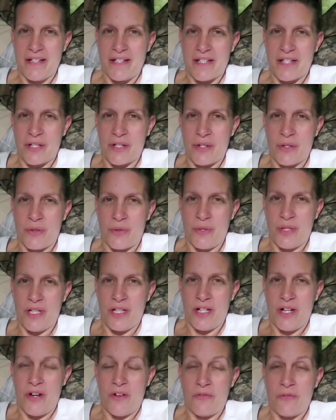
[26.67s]
So,
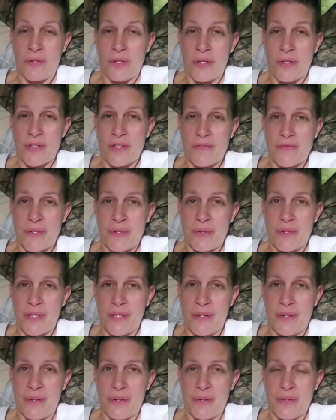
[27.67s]
for those of you
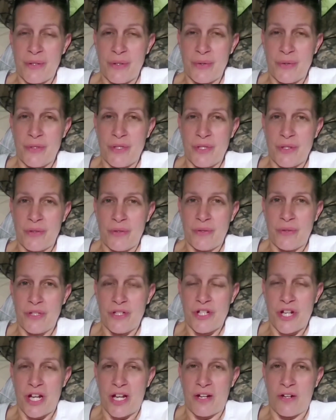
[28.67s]
that are new to the
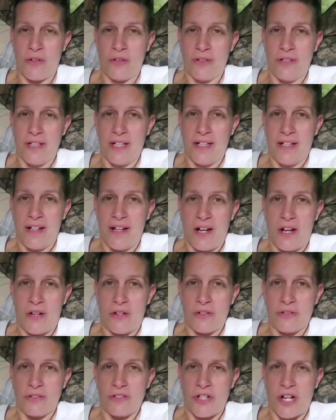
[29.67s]
channel,
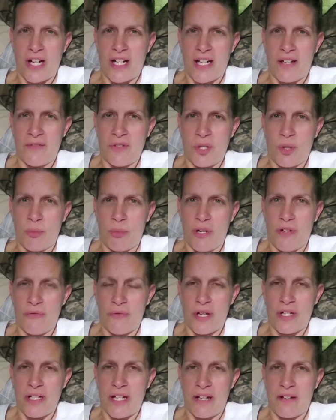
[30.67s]
I'll try to give you a brief
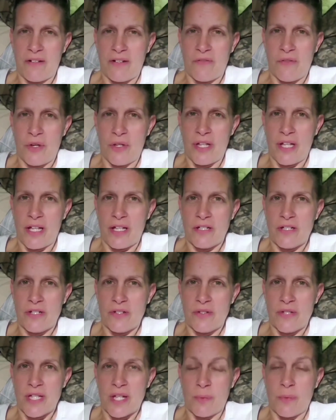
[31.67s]
rundown of all the
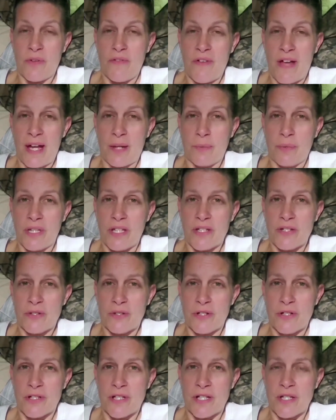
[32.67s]
issues that we've had with this
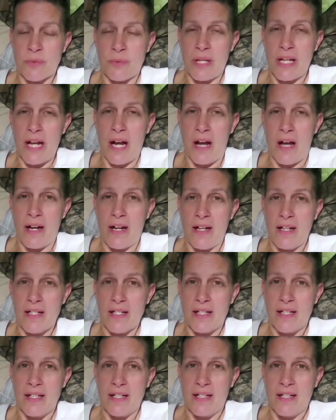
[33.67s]
truck since we got it.
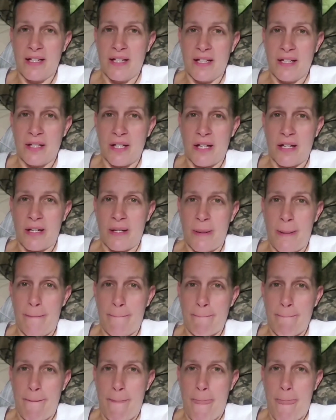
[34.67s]

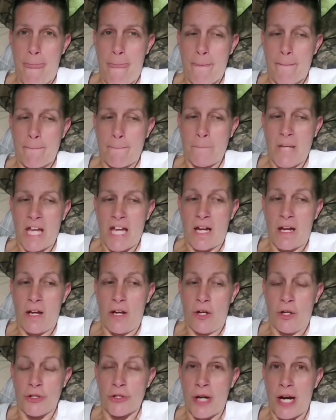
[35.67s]

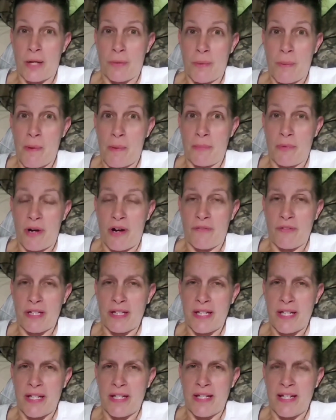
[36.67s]
I'll try to remember
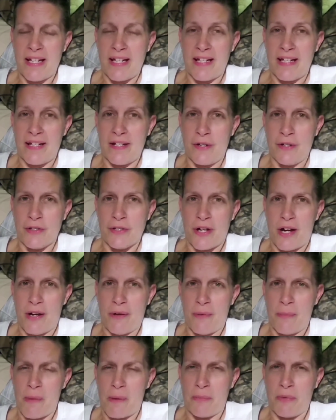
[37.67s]
everything, and I'll try to
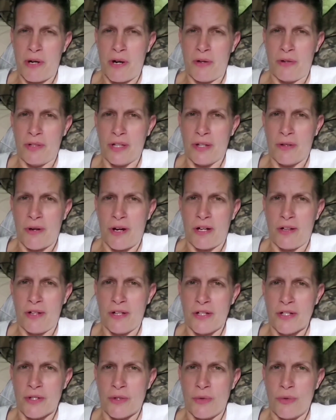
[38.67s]
remember it all in
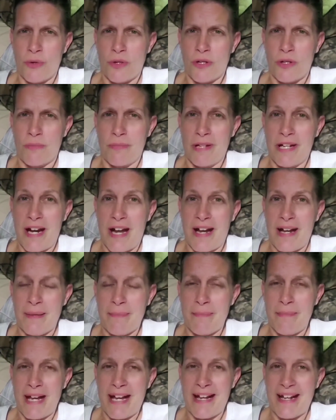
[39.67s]
chronological order, but I
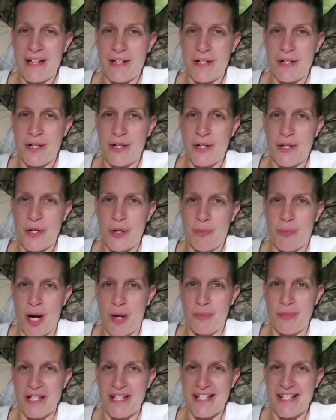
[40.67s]
make no
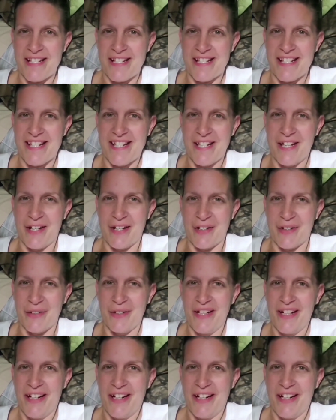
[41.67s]
promises. So,